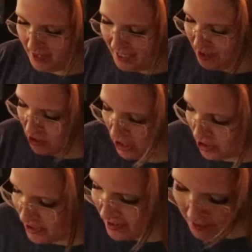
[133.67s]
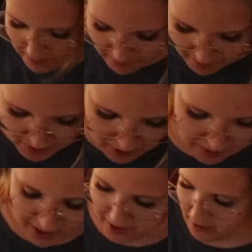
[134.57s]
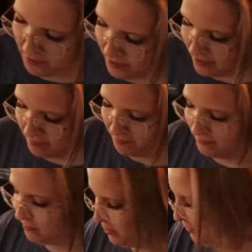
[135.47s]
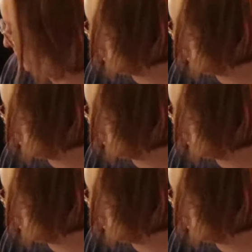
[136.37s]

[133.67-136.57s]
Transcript: Instructions, don't need those. Well, we